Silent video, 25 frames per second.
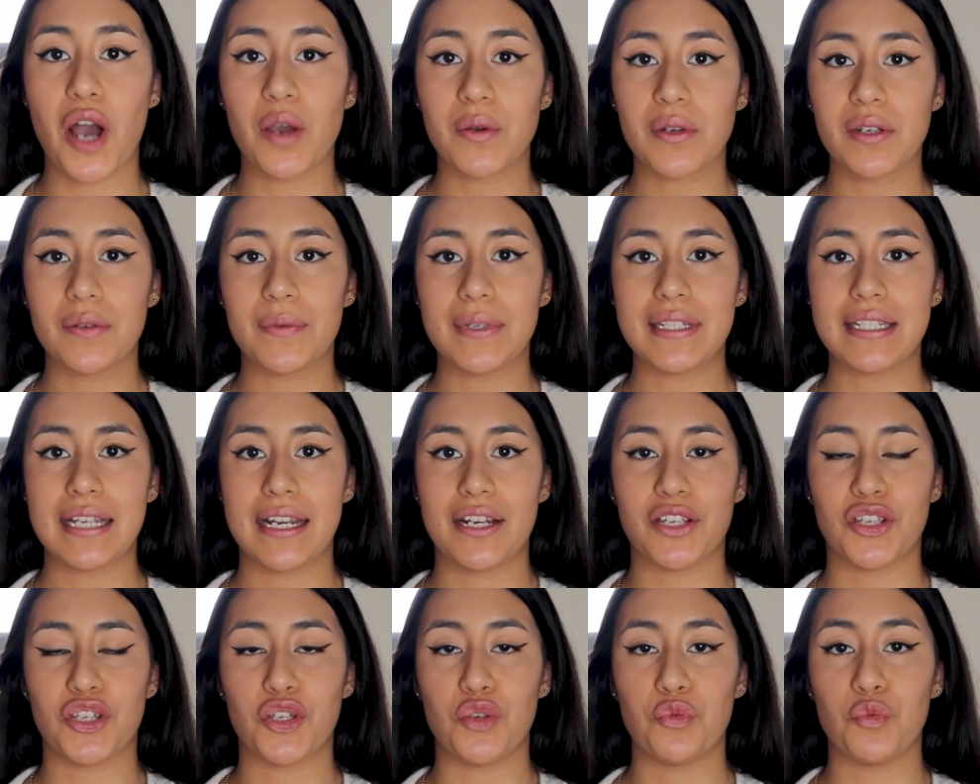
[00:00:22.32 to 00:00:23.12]
I'm going to be
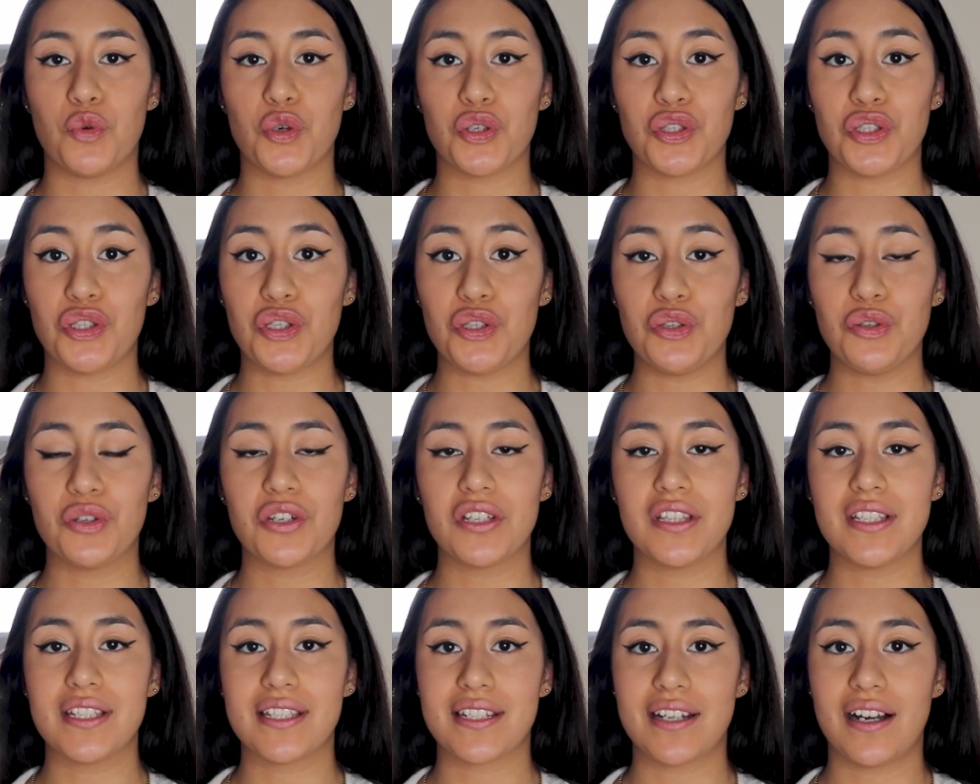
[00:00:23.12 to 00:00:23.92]
telling you what you
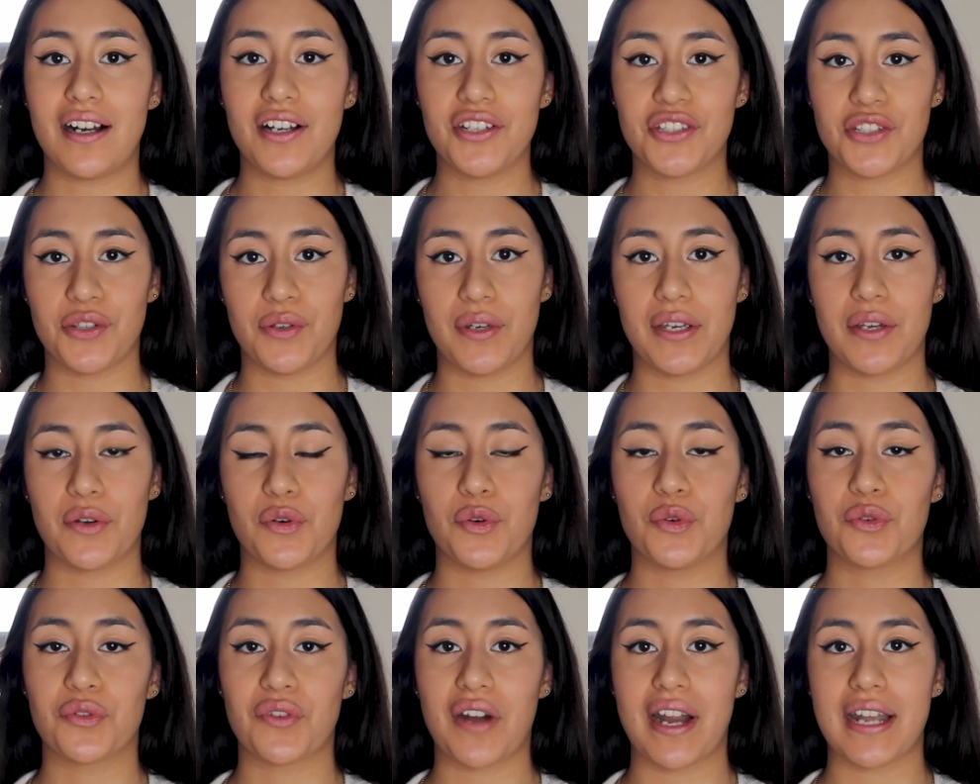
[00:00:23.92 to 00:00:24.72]
can start doing
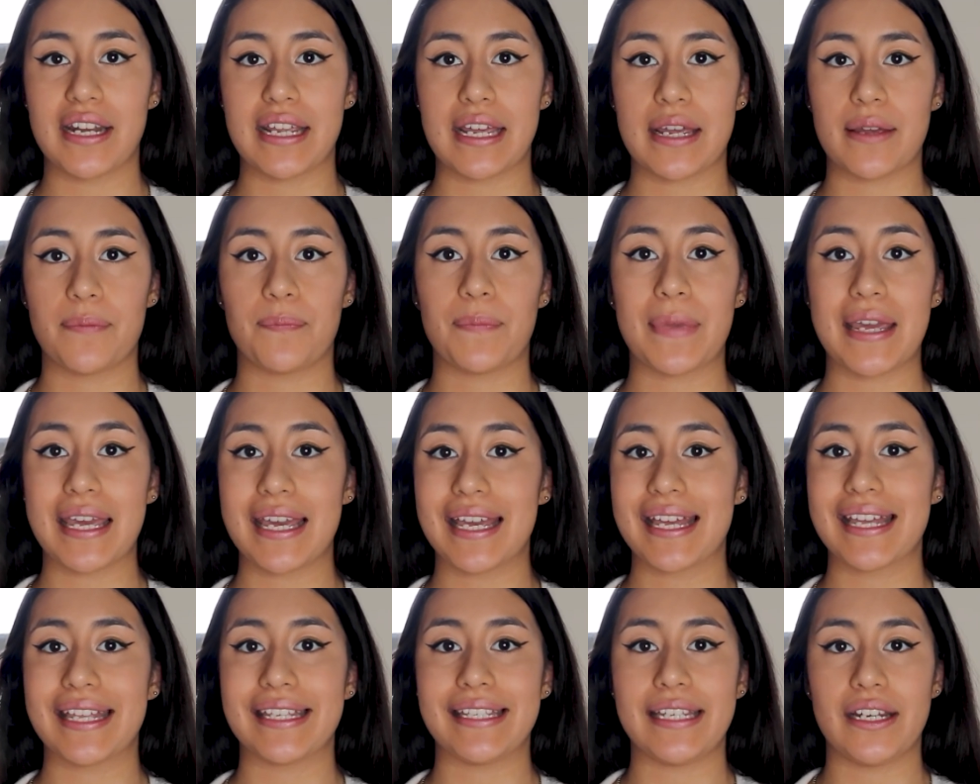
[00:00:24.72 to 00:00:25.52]
already
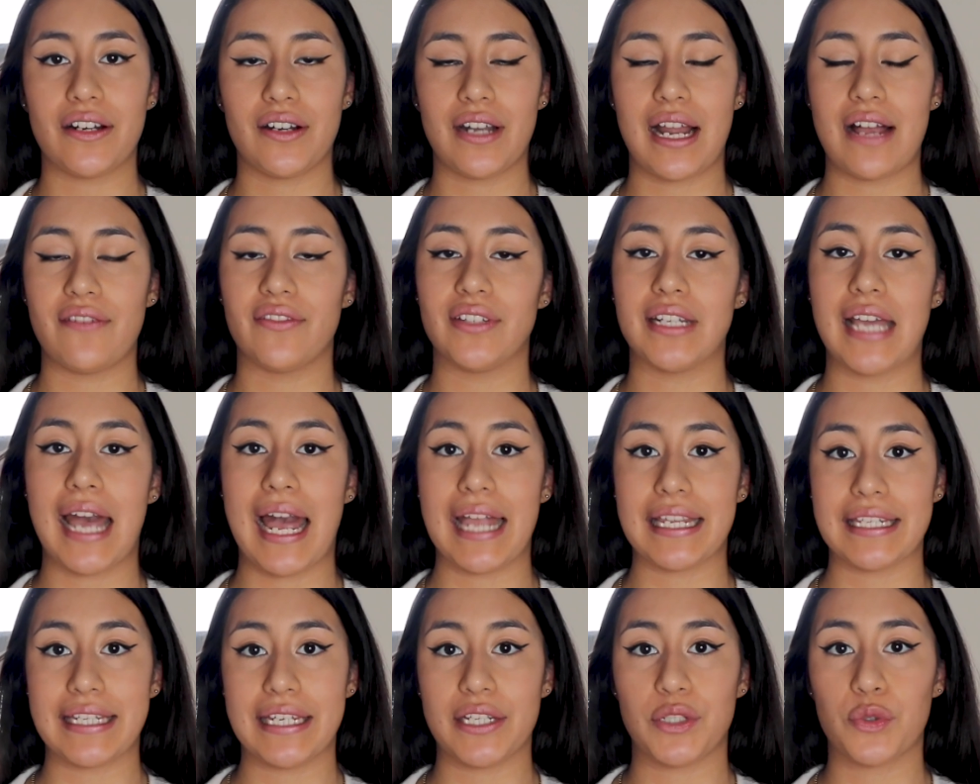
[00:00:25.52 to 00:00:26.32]
being in year 11
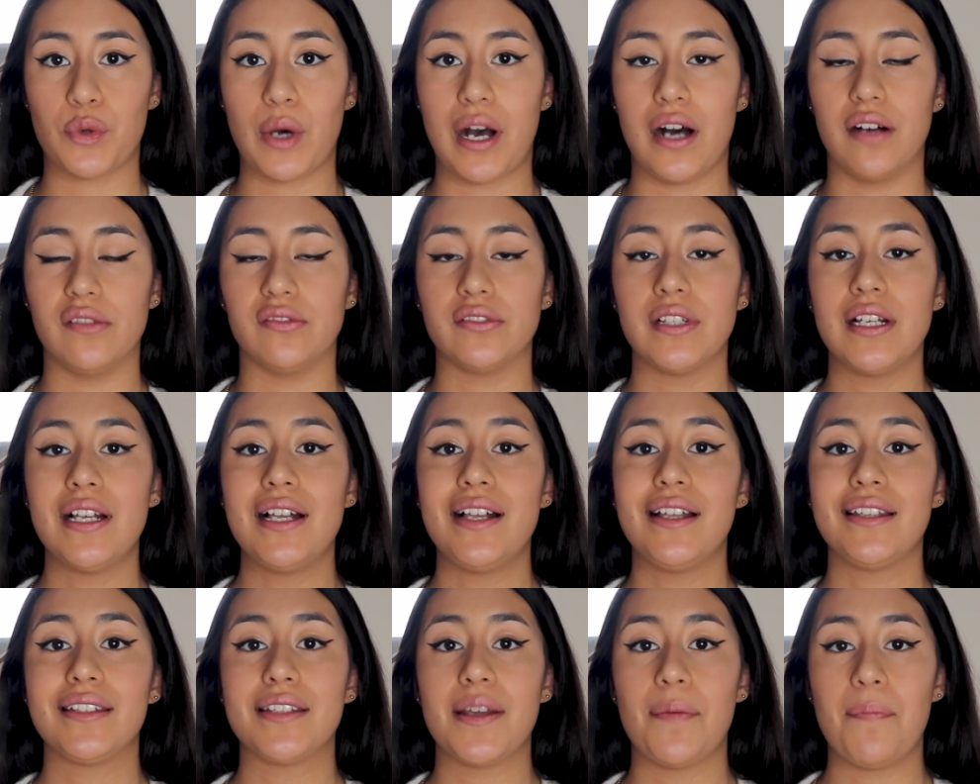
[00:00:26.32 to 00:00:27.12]
and year 12
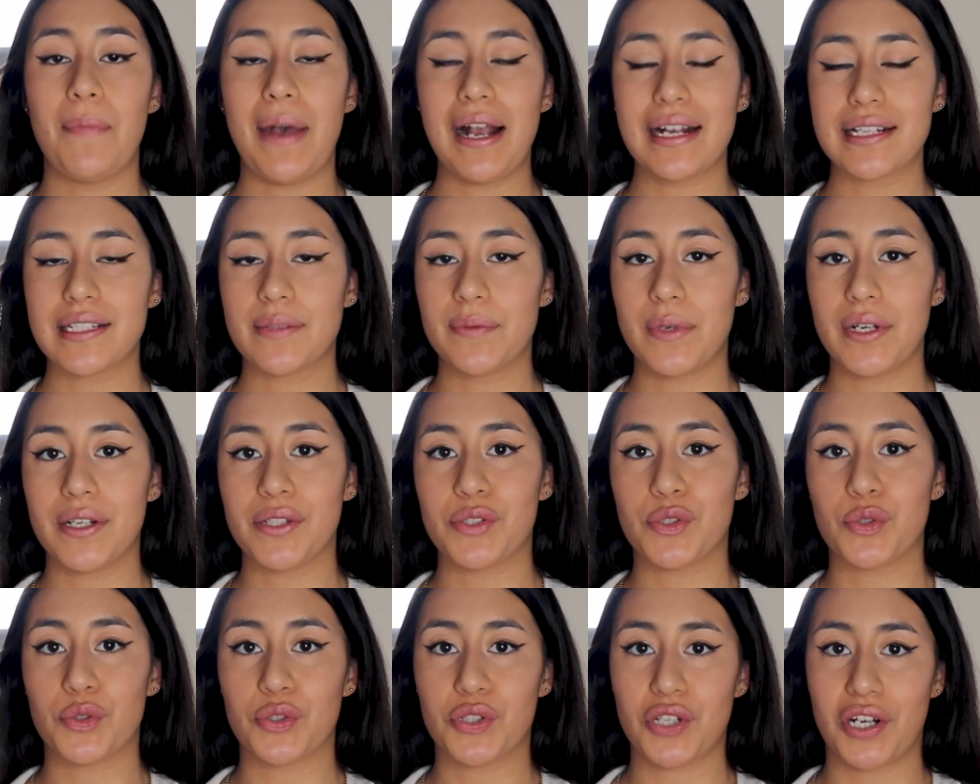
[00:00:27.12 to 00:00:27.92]
to
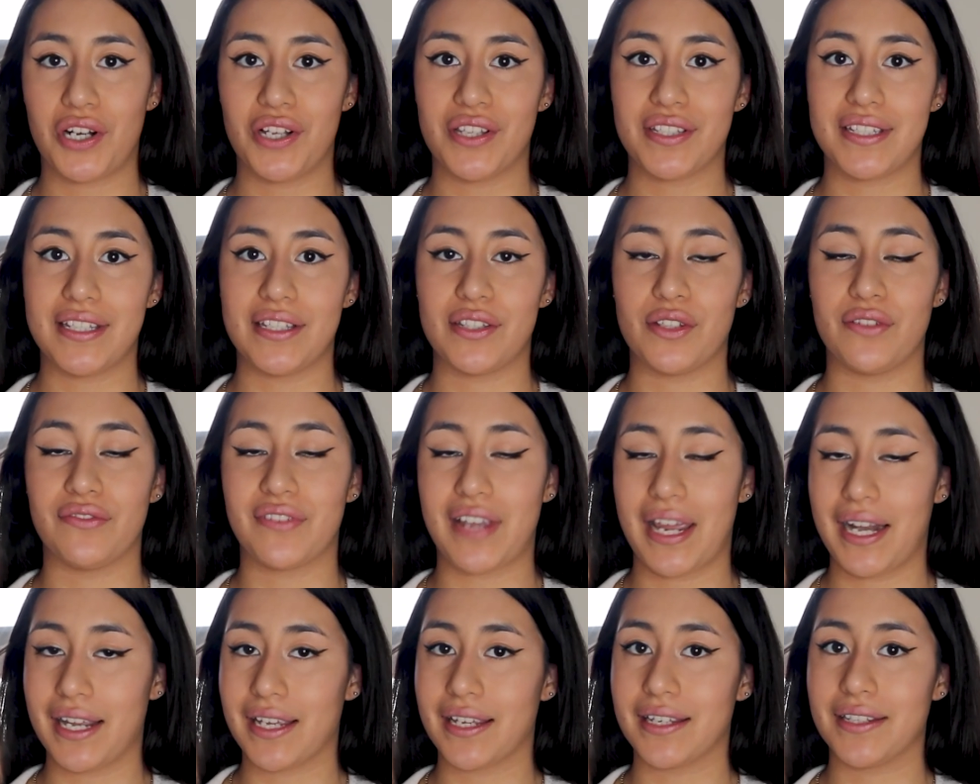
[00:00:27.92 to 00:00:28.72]
maximise your chances of
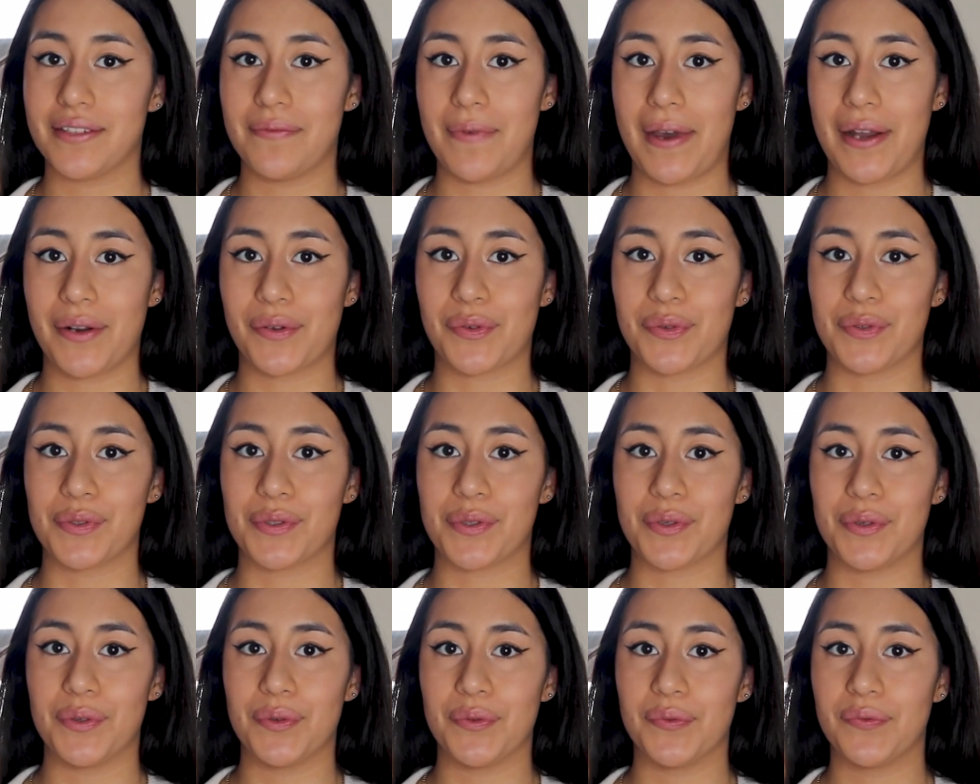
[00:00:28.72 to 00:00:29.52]
getting into medical
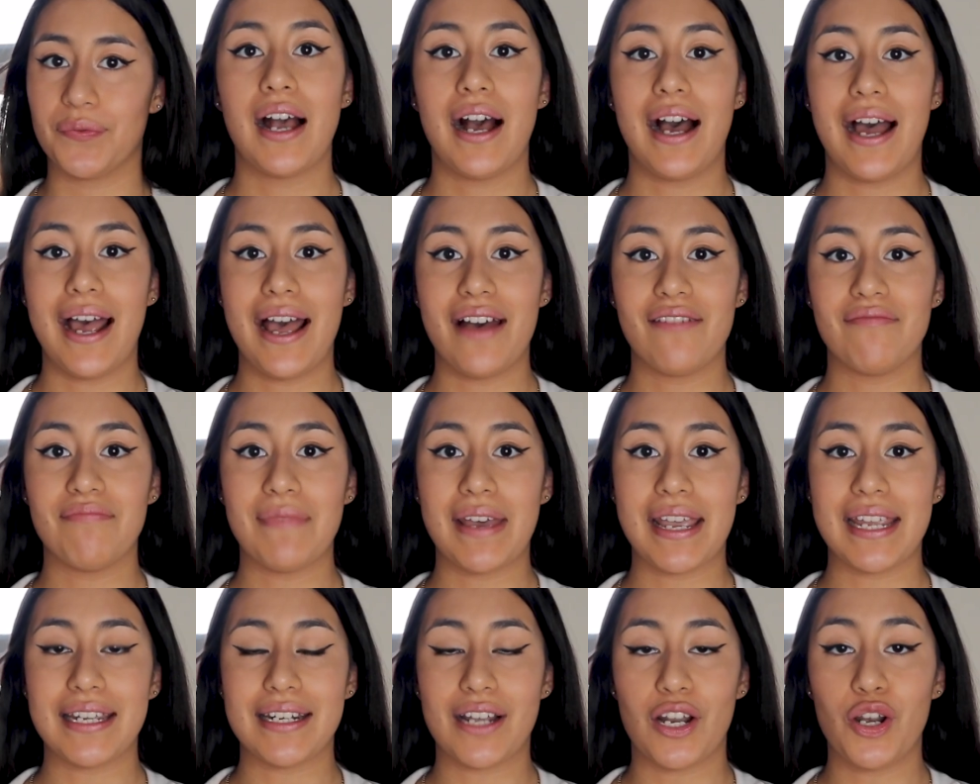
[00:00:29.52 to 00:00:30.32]
school. I have
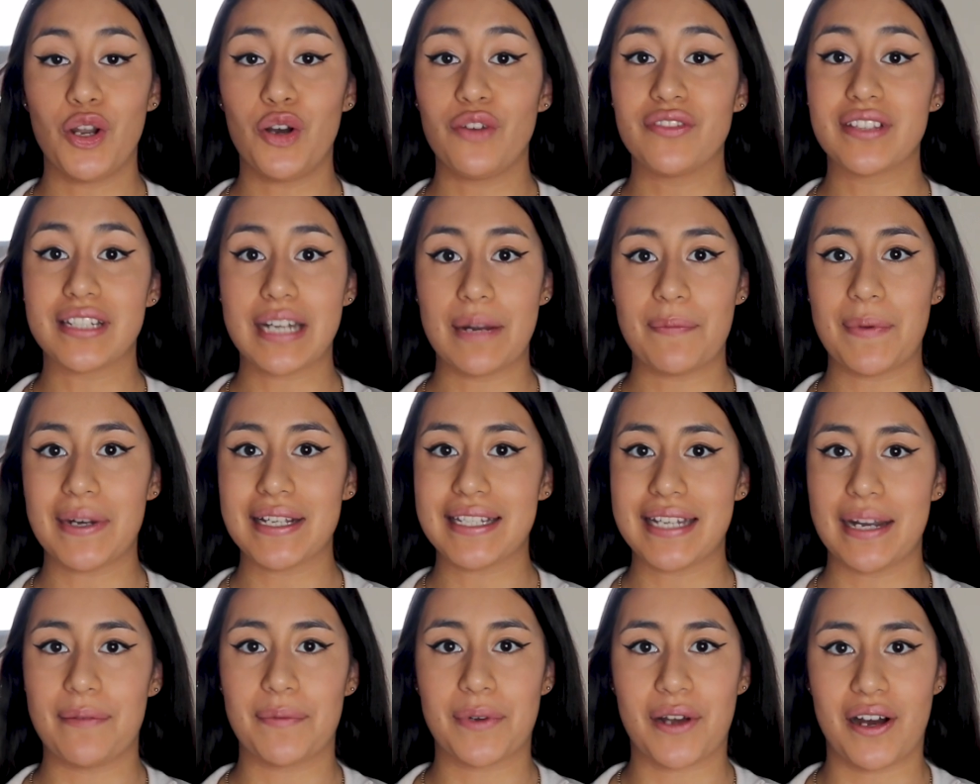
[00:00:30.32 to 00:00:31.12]
made a lot of
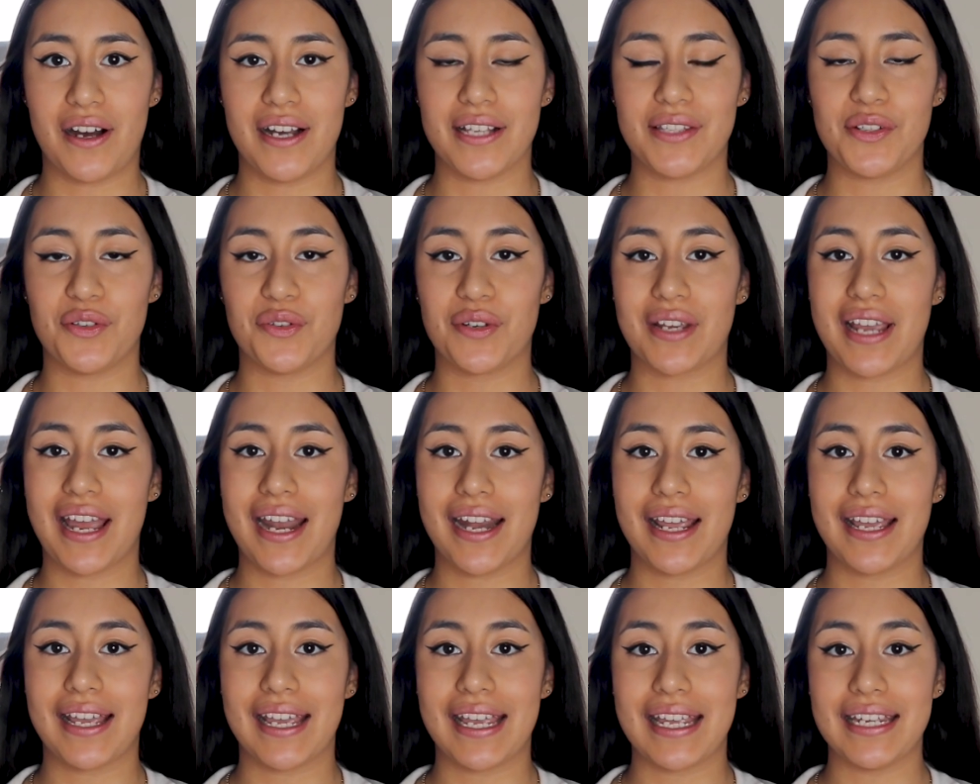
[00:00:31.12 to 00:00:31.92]
step-by-step guides on
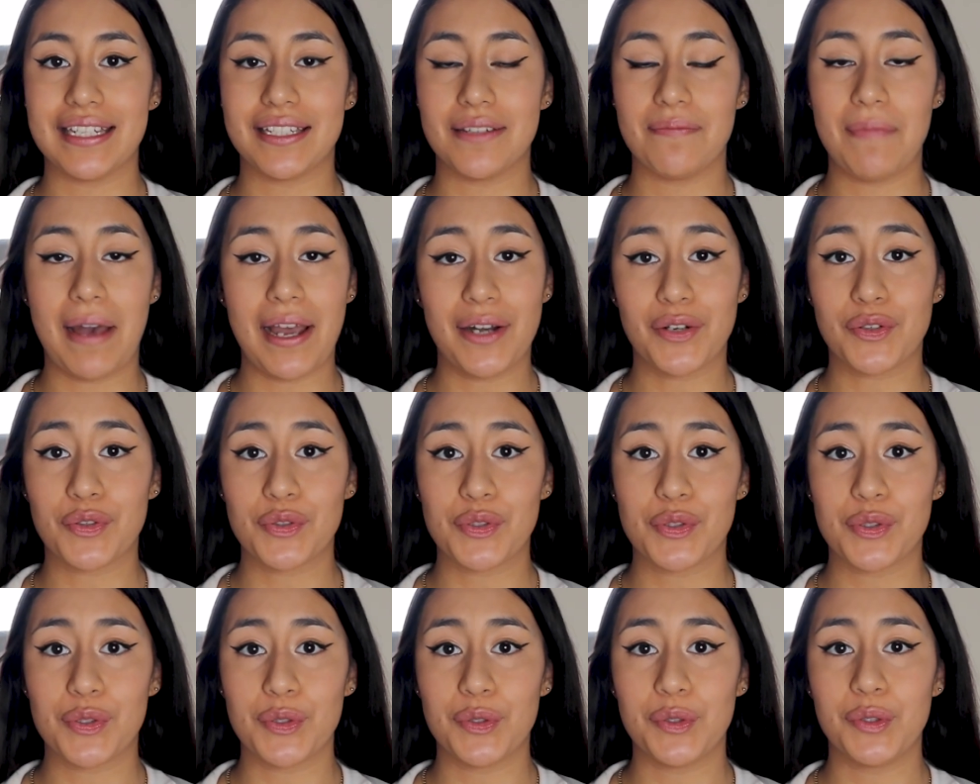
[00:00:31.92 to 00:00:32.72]
getting into
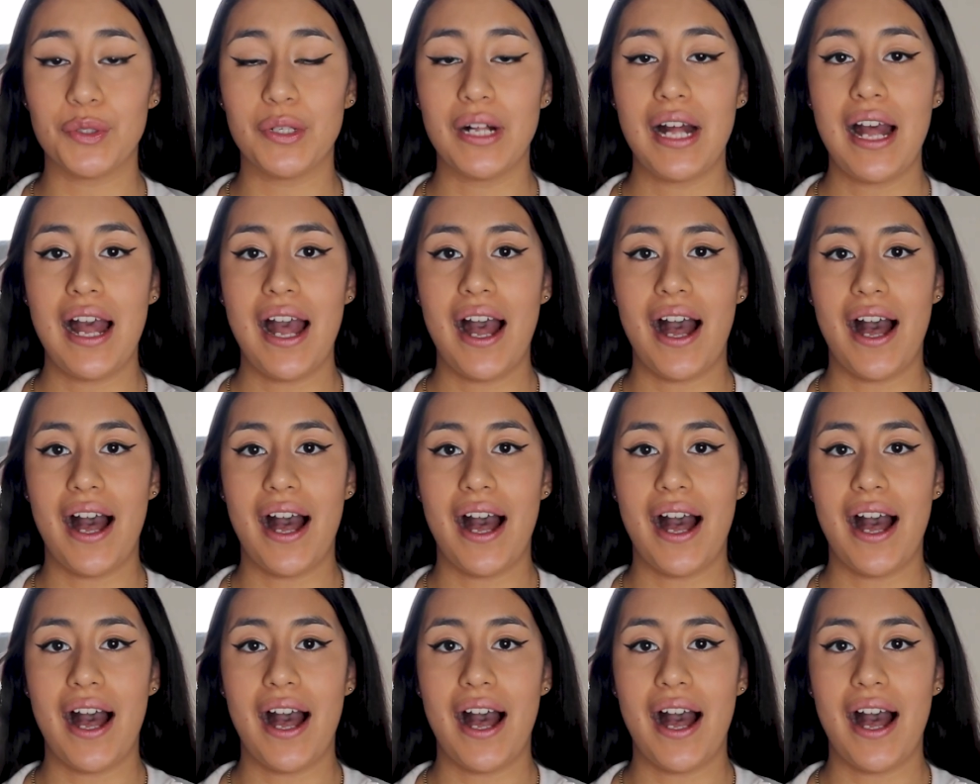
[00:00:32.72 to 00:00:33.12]
medical school.